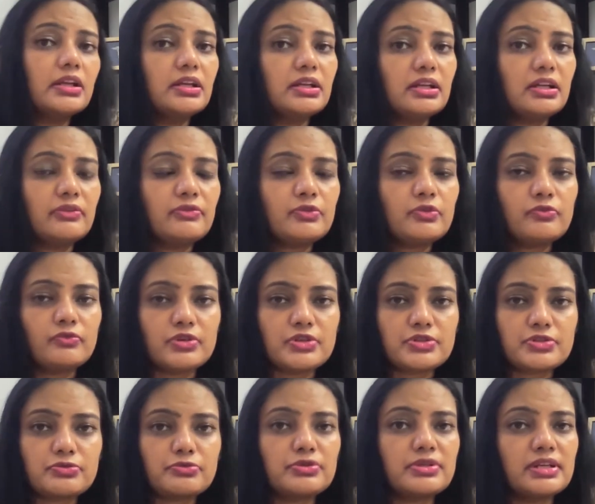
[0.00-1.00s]
If you wish
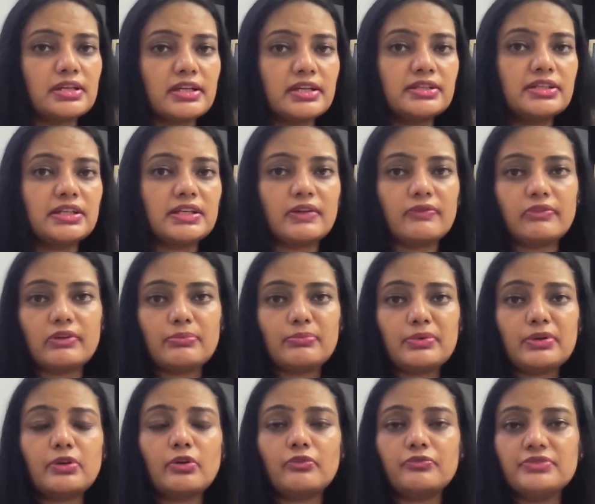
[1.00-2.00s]
to delay the
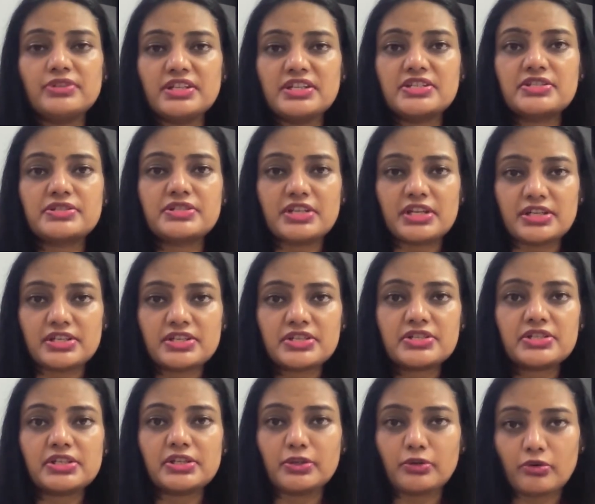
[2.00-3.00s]
development of these changes
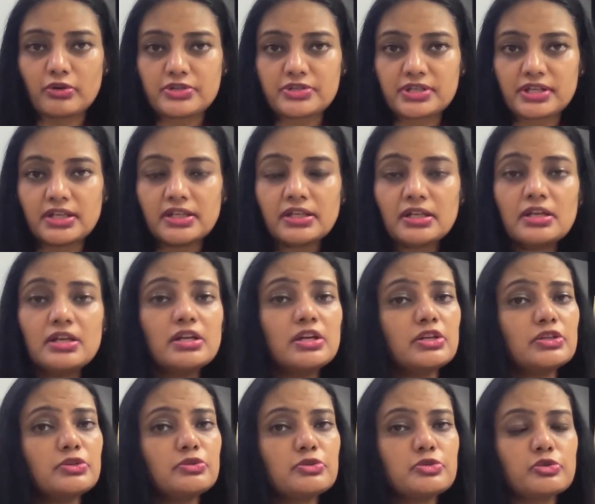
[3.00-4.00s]
in your skin,
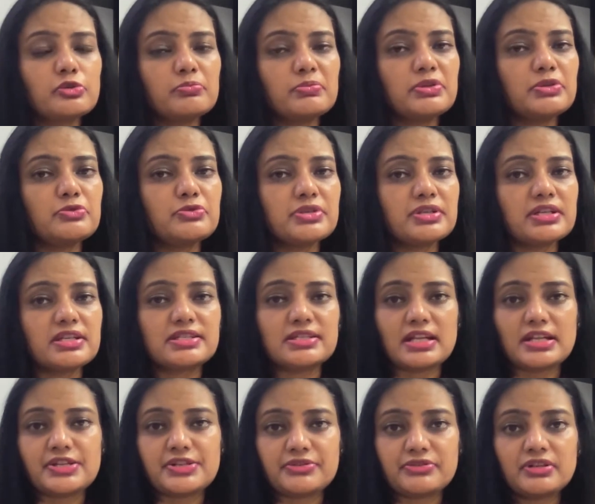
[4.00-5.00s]
you should be using a
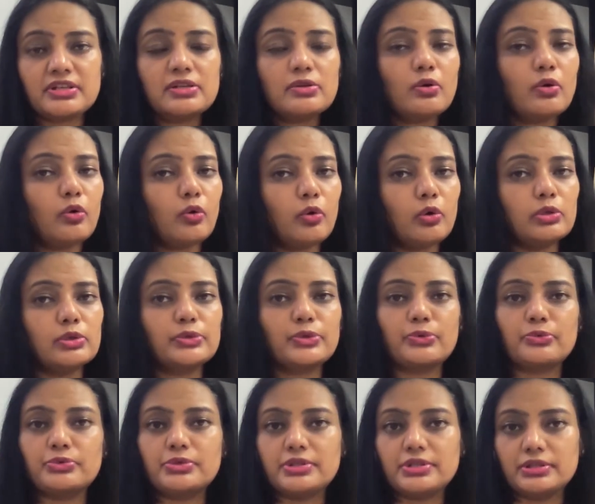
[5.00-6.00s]
sunscreen all
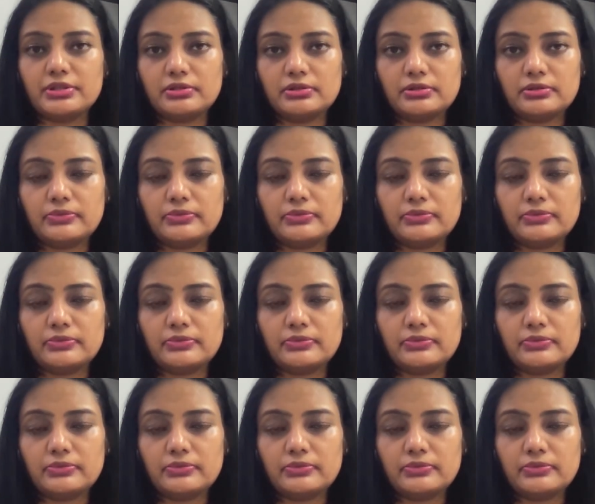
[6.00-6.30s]
through the year.